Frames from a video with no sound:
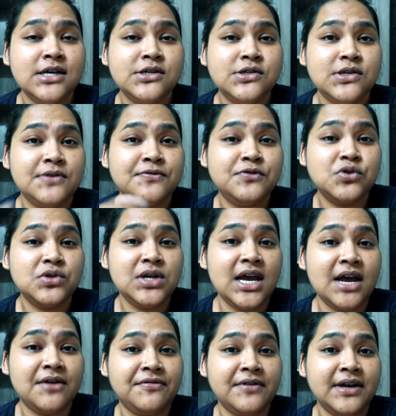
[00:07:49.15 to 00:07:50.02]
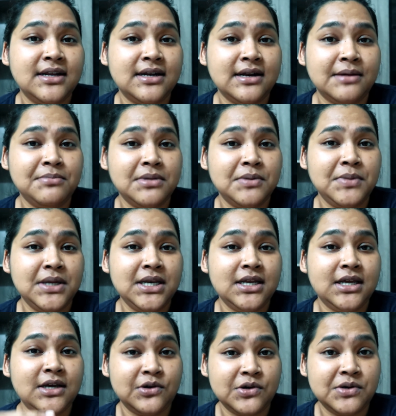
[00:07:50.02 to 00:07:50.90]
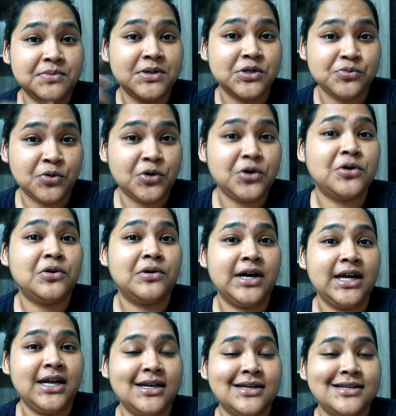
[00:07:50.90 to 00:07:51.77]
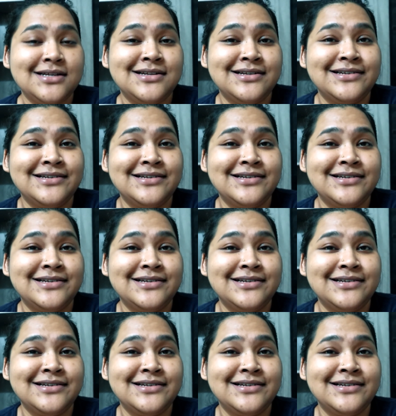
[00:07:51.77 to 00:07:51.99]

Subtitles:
So if today I find a number, mean it's gonna be tomorrow, right?